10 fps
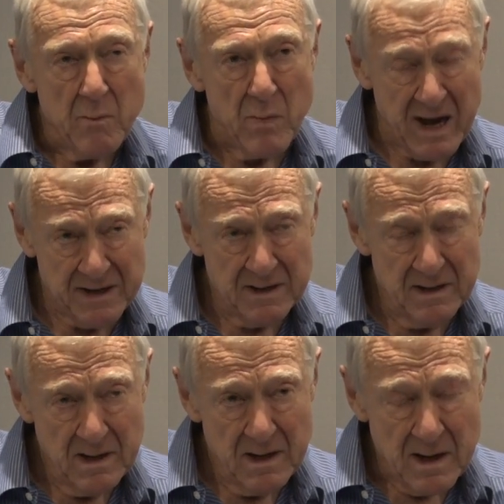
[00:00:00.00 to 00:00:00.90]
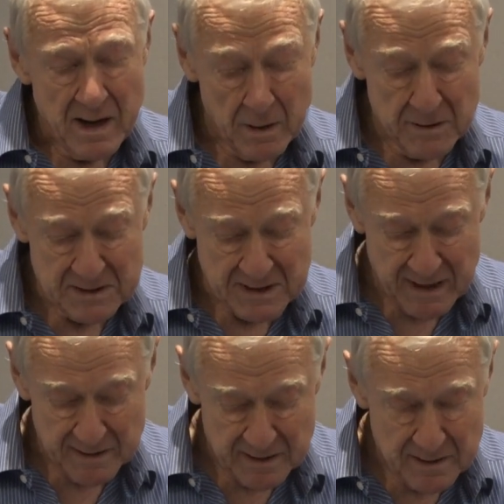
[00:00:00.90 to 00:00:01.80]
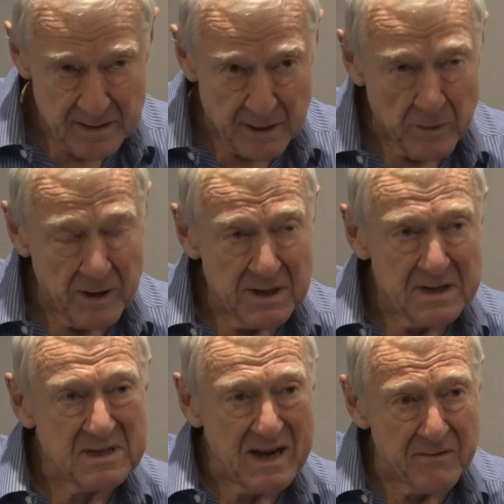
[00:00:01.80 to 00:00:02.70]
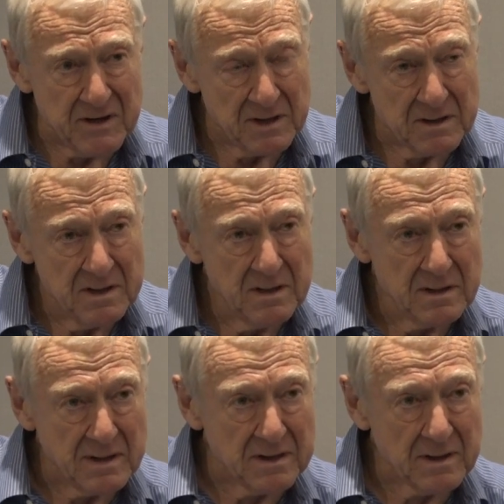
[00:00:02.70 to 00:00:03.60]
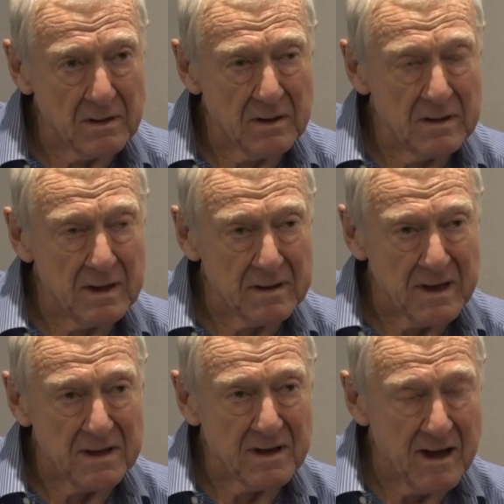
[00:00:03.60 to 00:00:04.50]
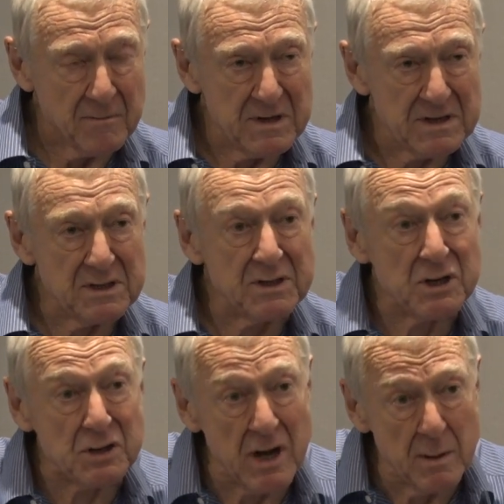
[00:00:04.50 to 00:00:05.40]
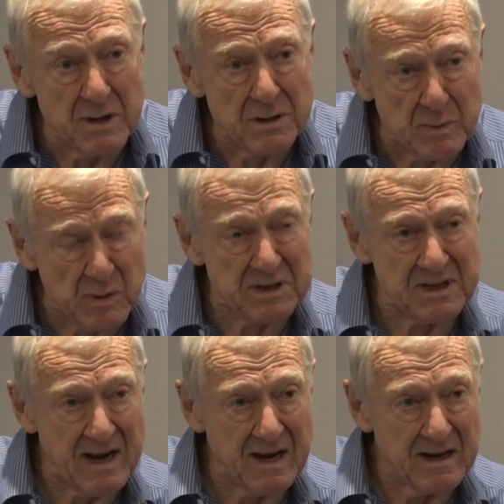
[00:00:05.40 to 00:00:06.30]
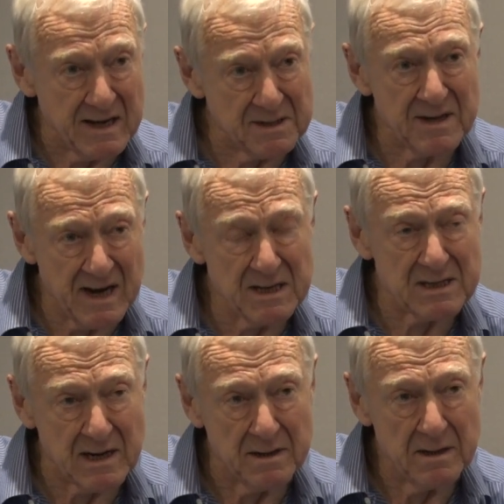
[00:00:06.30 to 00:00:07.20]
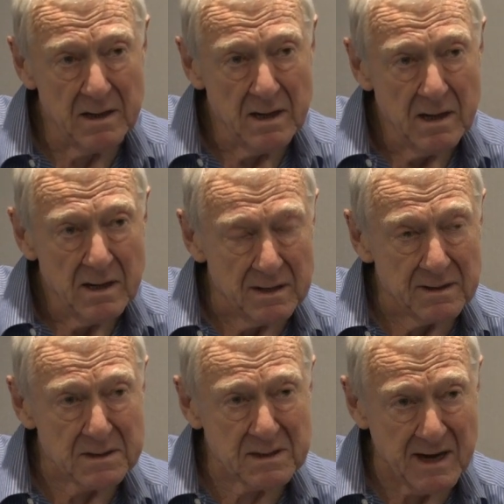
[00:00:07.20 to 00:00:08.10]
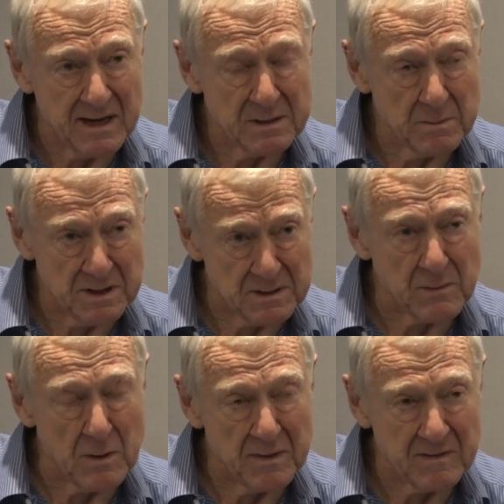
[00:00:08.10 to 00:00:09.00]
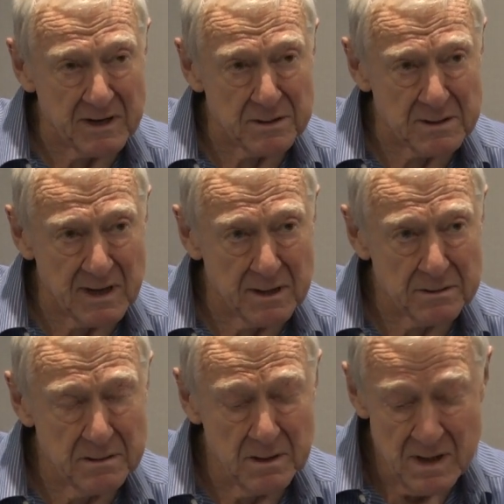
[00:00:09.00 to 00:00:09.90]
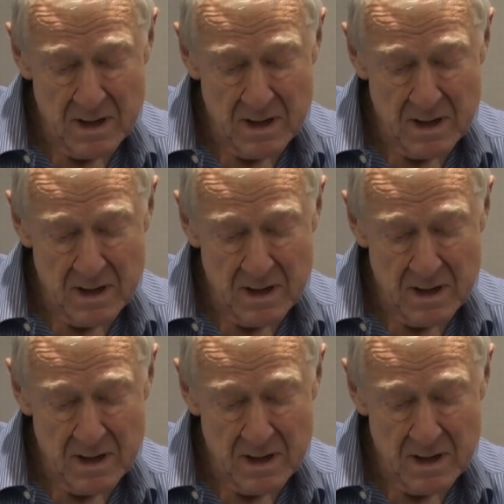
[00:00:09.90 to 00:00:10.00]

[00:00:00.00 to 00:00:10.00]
But I would say that where it is evident that the government is determined to press ahead, as it has done in this case with this form of legislation,